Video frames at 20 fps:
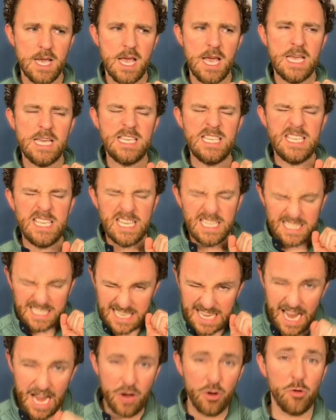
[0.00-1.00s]
you
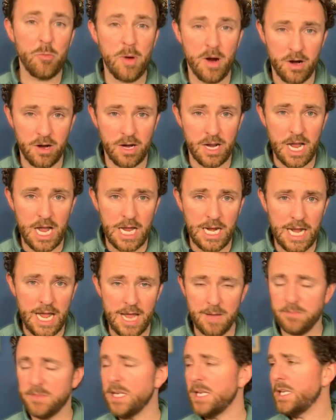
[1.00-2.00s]
got Omarion
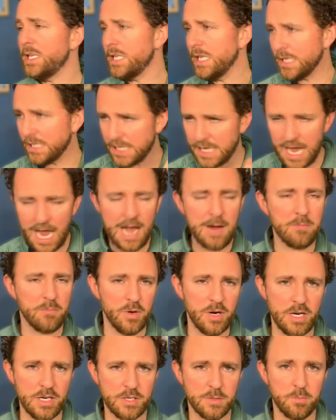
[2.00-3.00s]
Hampton, you got
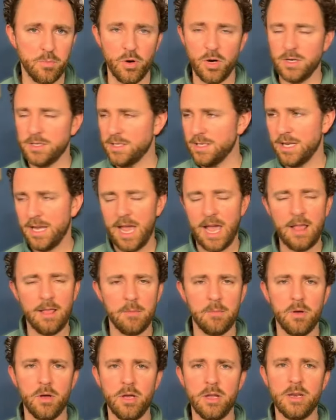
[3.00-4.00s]
British Brooks and
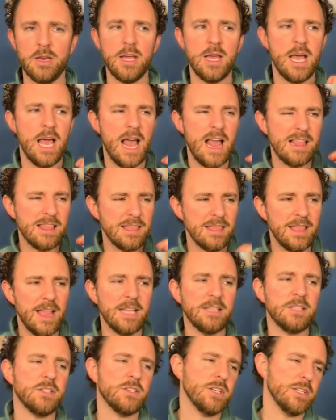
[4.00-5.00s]
Caleb Hood.
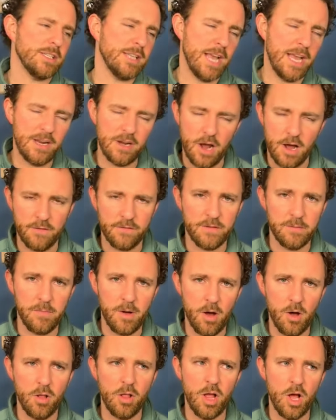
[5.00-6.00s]
Let's just hand off the
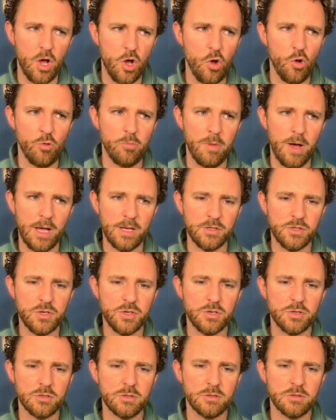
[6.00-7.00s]
ball a whole
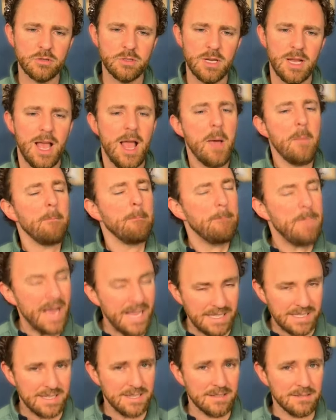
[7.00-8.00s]
bunch.
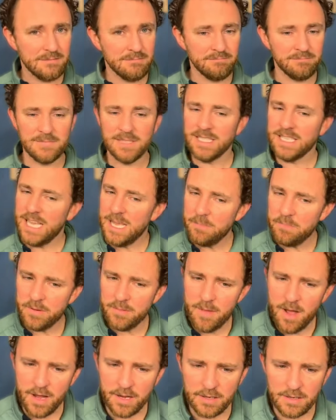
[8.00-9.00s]
But keep in
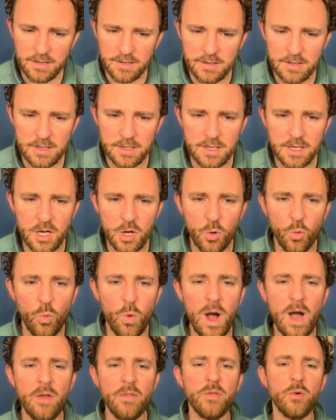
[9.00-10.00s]
mind,
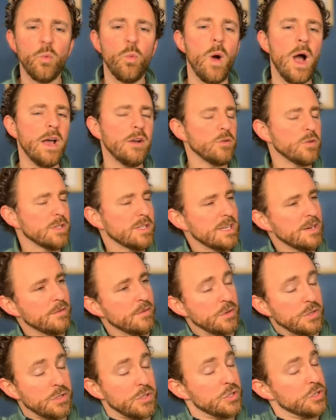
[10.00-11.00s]
while the wide
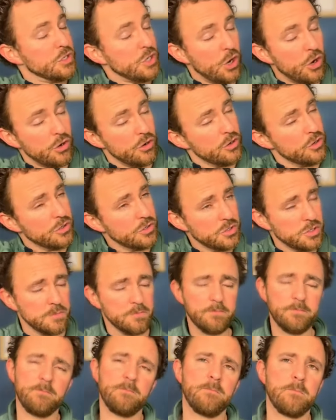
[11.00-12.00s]
receiver starters
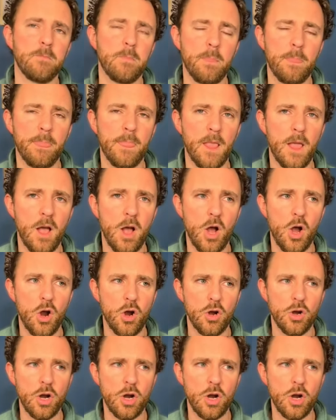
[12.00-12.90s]
are